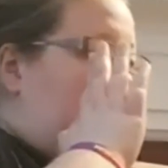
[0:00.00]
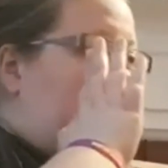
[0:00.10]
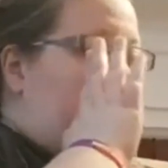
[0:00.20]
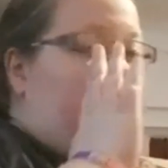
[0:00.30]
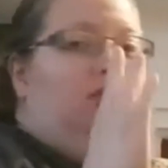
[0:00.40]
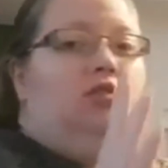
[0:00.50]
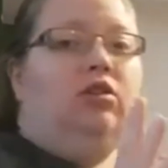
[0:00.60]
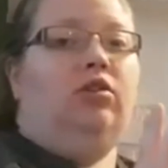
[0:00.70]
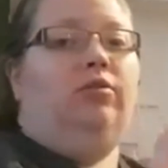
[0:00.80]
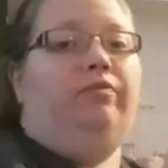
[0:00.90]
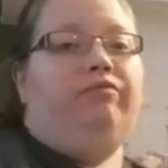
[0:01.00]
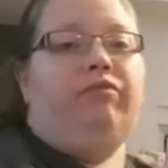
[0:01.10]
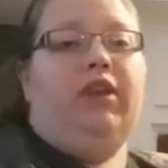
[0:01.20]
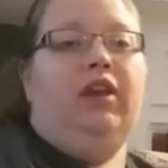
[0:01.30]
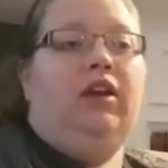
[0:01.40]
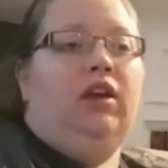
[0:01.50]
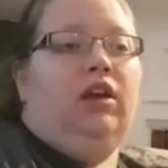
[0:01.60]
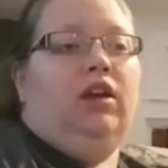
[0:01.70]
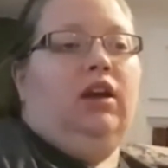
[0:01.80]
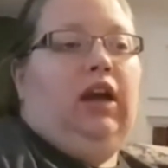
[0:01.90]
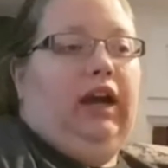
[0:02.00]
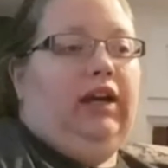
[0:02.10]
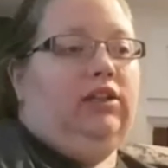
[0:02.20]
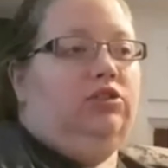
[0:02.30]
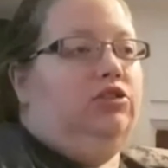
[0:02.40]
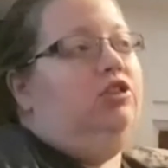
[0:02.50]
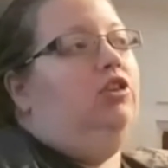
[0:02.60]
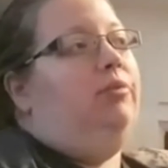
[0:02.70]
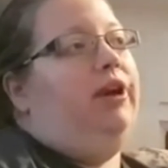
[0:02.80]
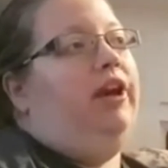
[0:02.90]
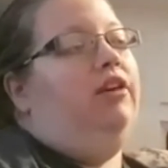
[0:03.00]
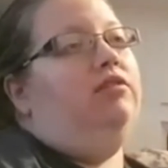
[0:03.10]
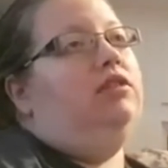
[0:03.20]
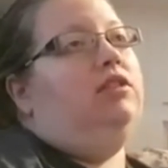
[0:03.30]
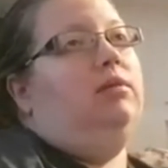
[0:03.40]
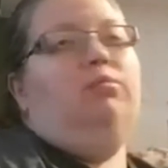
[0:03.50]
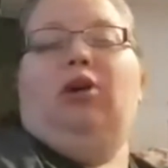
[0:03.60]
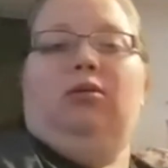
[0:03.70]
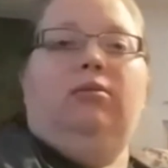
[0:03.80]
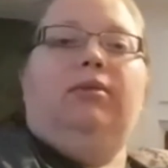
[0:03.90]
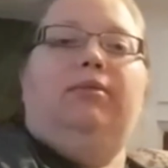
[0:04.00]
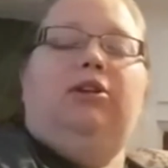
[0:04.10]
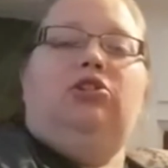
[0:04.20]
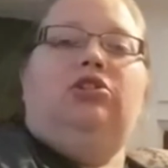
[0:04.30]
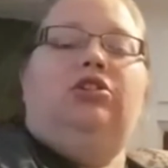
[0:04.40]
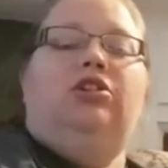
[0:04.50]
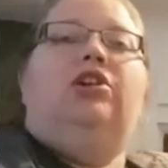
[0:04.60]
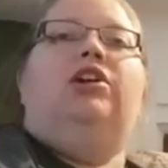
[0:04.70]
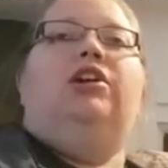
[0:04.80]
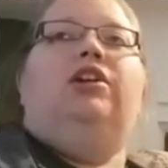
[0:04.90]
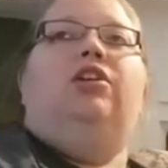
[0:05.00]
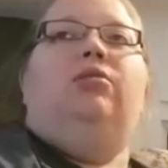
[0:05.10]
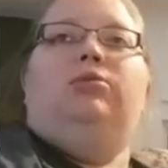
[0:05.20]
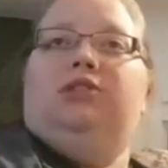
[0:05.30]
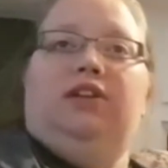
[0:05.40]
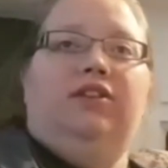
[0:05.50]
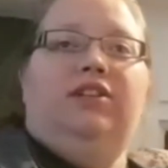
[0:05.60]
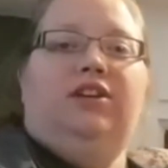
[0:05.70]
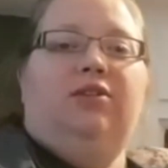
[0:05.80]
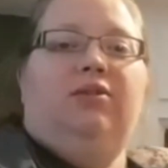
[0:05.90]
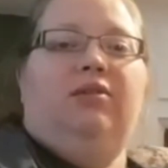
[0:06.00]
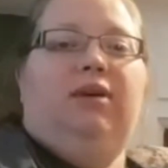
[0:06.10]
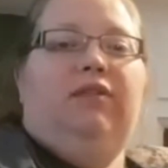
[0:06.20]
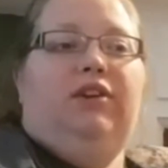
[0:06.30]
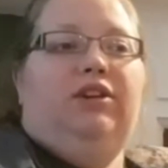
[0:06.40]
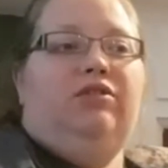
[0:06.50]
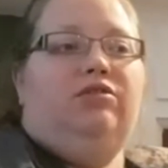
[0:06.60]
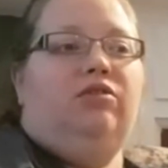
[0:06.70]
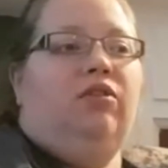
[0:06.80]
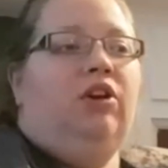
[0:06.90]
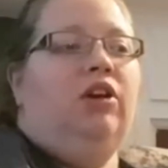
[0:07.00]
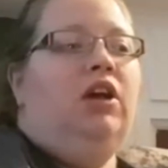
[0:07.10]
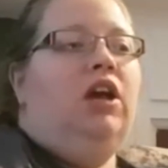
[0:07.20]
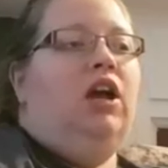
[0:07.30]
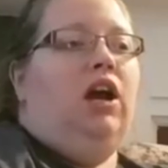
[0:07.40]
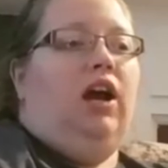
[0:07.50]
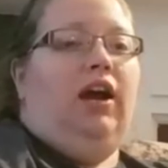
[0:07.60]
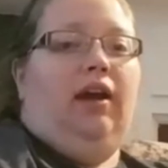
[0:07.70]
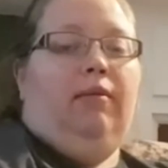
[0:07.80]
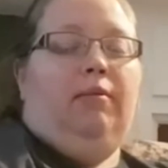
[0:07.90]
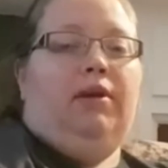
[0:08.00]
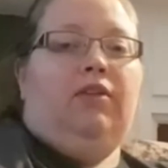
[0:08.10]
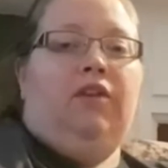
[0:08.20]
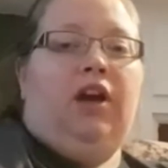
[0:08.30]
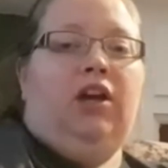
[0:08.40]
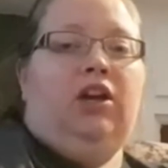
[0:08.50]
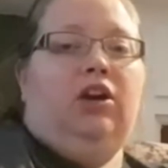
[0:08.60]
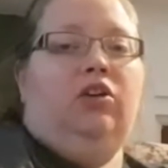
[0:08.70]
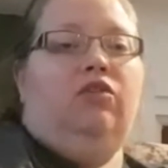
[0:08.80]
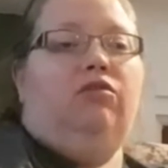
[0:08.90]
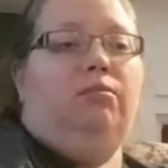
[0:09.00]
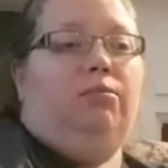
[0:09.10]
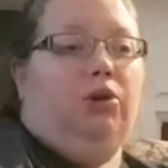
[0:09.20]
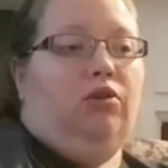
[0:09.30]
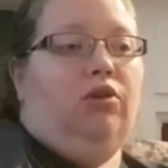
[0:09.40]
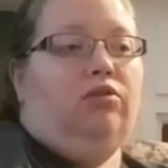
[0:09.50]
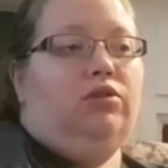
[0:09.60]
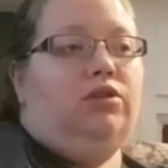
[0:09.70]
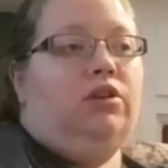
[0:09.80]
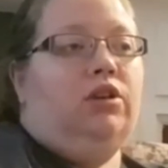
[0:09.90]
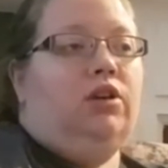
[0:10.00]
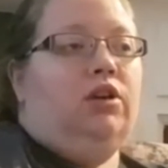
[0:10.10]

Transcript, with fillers: Okay, so as you should know by now, since I probably mentioned her in almost every single one of my videos so far, I am a big fan of Book Roast.